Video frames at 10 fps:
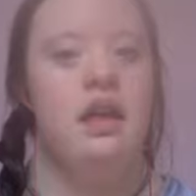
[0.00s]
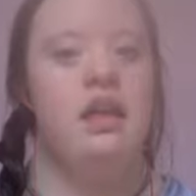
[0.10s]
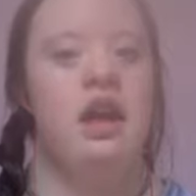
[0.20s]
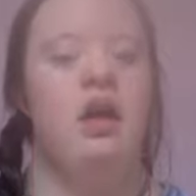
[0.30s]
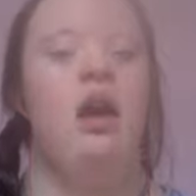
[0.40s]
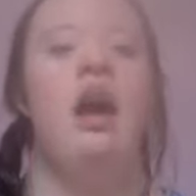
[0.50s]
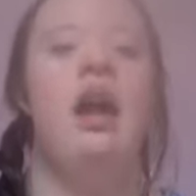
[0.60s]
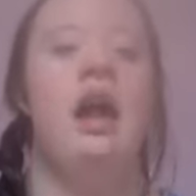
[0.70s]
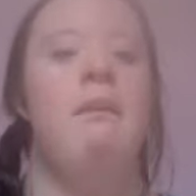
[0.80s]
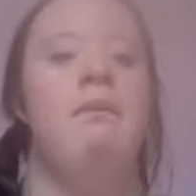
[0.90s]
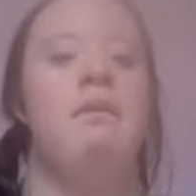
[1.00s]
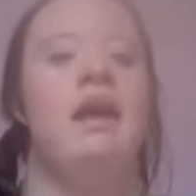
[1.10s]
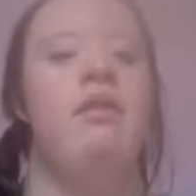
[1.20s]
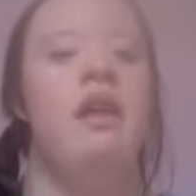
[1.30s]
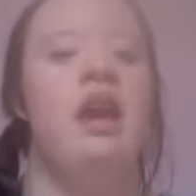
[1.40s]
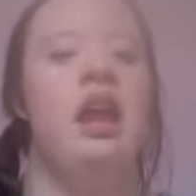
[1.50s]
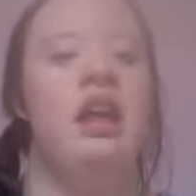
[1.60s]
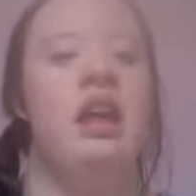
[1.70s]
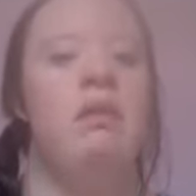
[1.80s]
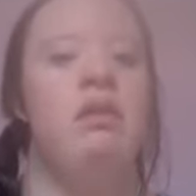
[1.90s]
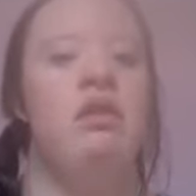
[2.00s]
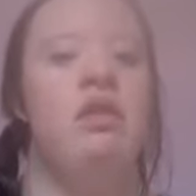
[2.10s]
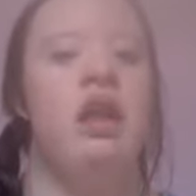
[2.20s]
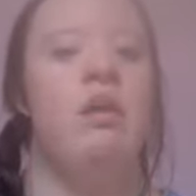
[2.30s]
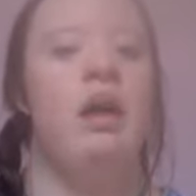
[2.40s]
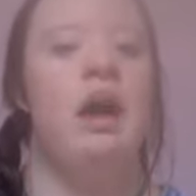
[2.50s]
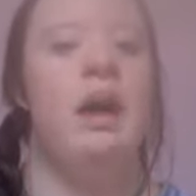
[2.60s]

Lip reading: So I am definitely going to